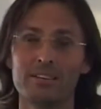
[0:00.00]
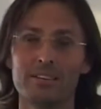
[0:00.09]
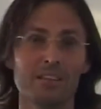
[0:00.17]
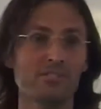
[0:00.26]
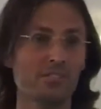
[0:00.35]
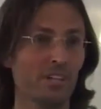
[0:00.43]

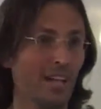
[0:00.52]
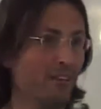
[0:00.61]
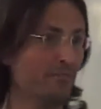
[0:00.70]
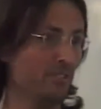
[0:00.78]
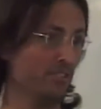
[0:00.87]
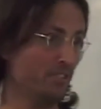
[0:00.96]
That's the
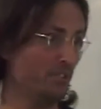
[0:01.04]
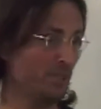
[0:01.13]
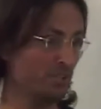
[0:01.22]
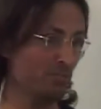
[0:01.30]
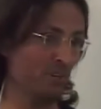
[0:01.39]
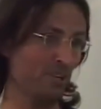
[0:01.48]
love that you
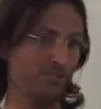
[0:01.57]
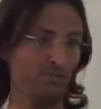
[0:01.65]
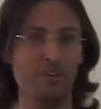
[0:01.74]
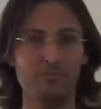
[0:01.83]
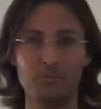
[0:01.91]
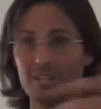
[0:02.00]
express
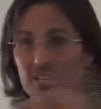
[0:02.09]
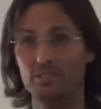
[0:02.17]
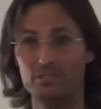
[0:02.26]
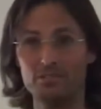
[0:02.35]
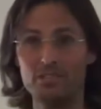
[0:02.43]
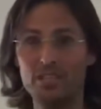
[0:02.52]
for everyone
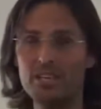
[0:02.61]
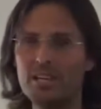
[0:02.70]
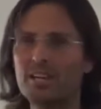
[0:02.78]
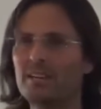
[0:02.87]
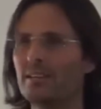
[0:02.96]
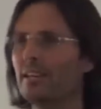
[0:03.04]
else.
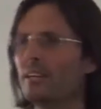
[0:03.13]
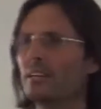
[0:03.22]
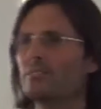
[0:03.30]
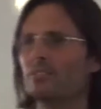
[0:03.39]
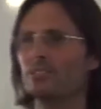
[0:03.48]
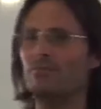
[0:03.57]
Then
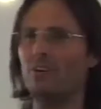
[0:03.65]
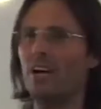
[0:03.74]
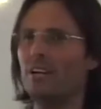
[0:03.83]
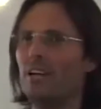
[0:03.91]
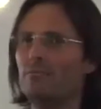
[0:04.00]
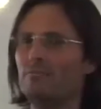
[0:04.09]
there's the
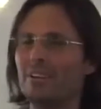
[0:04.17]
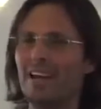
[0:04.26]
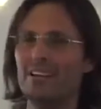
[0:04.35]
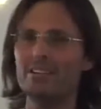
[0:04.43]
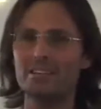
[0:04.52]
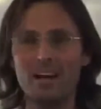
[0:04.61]
divine love, and
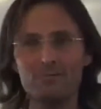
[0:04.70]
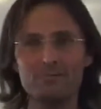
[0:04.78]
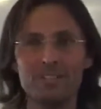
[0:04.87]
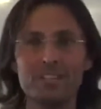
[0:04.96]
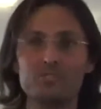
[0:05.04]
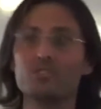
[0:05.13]
that love
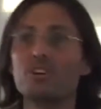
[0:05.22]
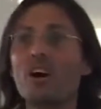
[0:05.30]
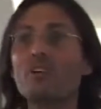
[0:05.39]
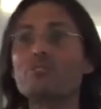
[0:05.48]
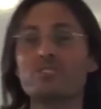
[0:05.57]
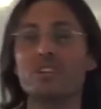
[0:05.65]
is
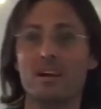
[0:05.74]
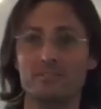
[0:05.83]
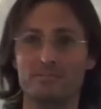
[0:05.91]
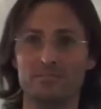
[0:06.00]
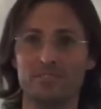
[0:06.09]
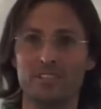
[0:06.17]
God's love.